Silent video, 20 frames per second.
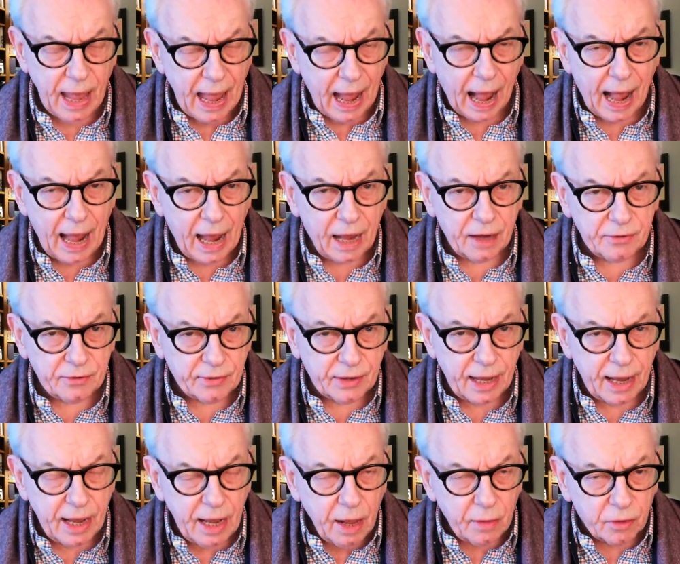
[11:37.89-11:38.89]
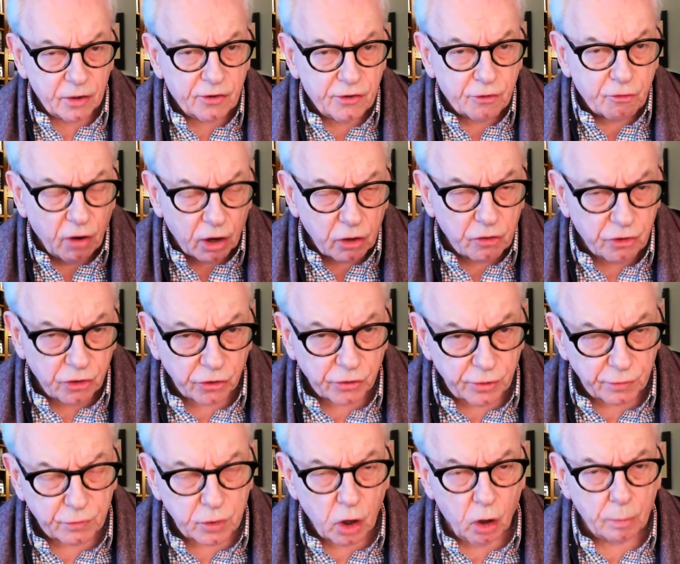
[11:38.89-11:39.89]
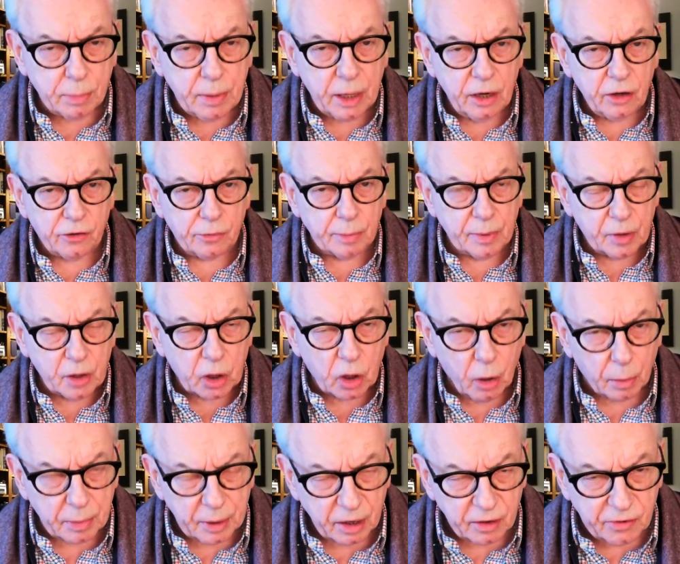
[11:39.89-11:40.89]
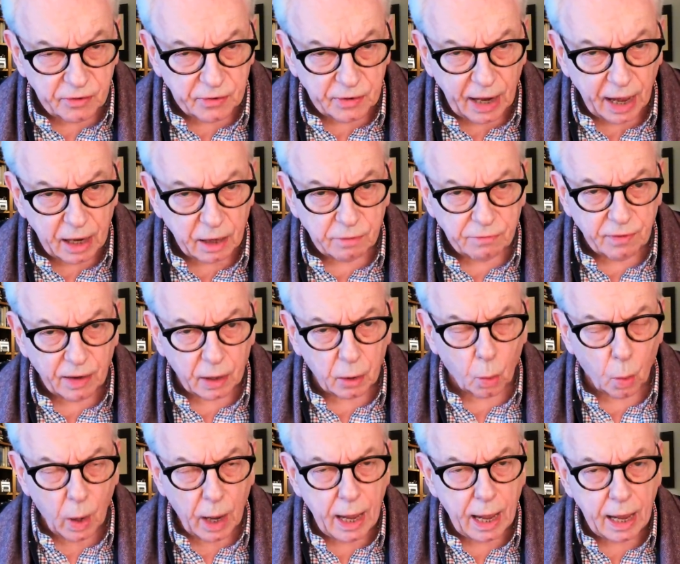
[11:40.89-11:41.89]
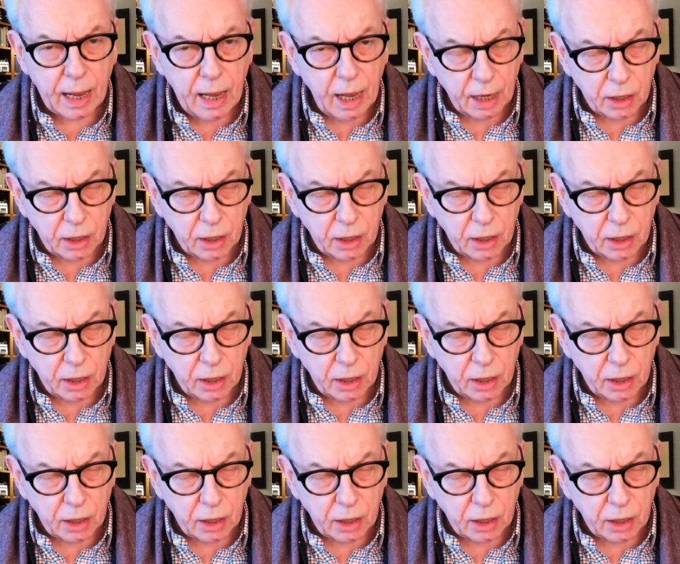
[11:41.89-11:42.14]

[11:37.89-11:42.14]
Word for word: As the, the structures of communism, of the communist state, fell away,